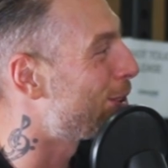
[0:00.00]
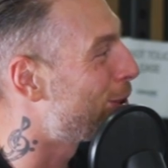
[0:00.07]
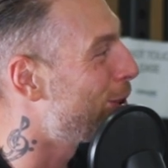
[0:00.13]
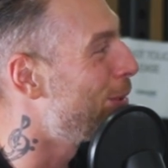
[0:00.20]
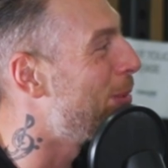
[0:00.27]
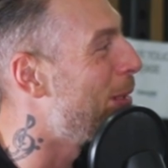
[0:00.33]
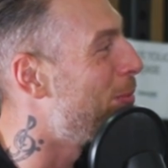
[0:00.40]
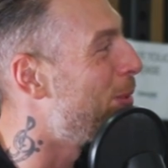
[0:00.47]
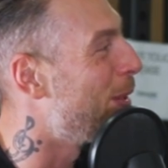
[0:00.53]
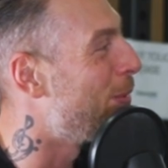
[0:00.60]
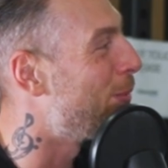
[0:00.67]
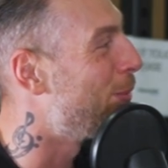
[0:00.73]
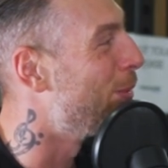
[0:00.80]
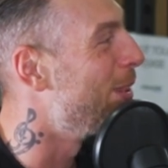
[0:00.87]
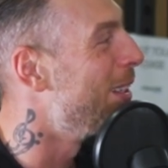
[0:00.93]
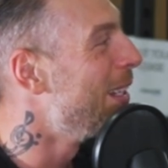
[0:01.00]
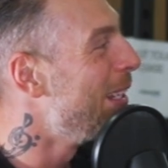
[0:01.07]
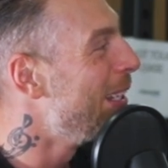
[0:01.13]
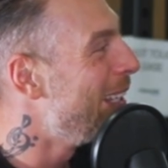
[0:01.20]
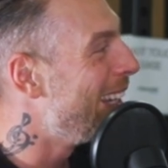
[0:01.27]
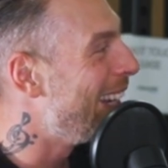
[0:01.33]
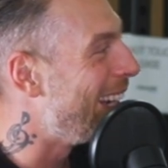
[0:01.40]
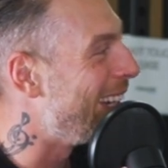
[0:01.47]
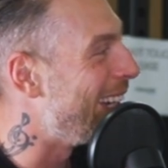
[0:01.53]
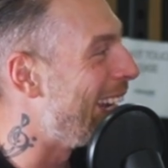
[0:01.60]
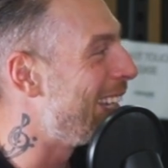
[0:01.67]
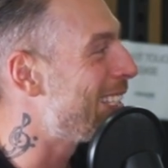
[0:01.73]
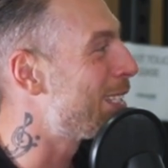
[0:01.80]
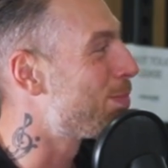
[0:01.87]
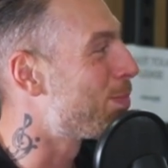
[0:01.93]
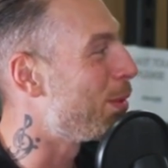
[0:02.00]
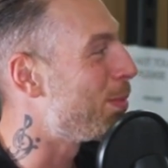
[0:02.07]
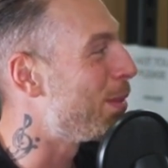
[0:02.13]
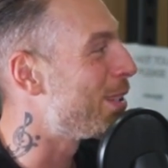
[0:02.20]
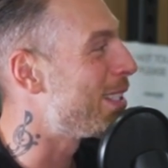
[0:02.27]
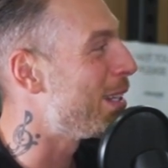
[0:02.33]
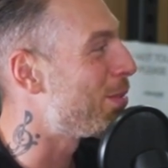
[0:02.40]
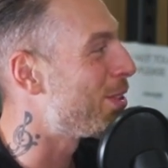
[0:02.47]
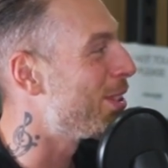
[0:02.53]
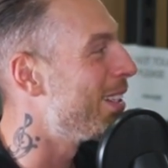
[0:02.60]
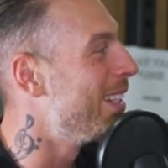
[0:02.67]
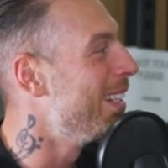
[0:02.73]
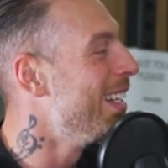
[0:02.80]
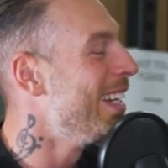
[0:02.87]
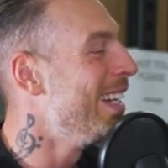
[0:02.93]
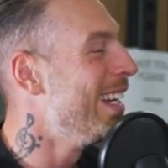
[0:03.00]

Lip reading: I should have been barefoot. It enhances proprioception.